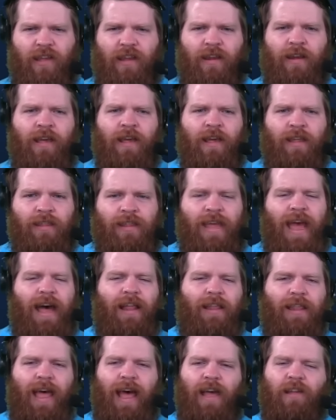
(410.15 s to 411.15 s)
And
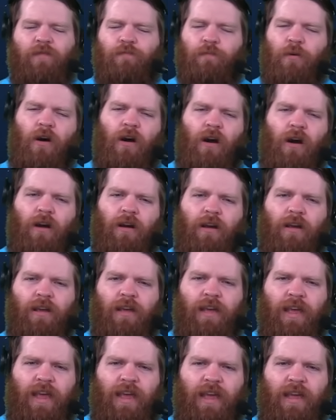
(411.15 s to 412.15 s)
that last part
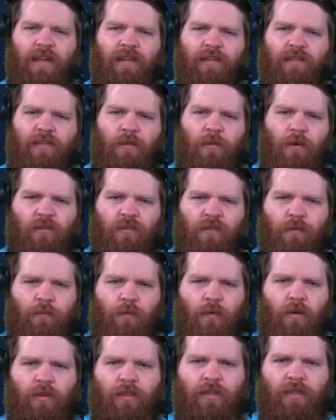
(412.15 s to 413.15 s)
is the most
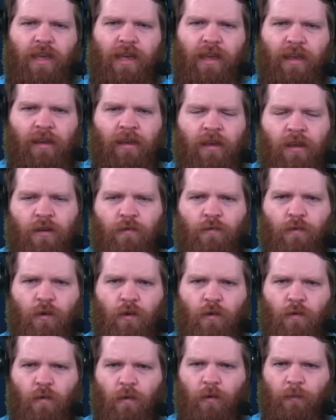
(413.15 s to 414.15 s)
important thing for a
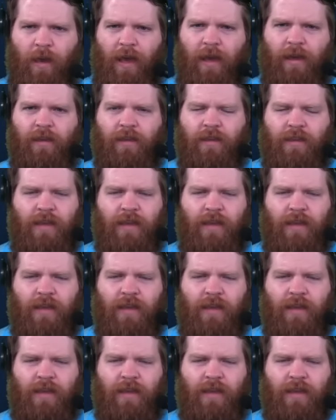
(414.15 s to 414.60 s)
quarterback.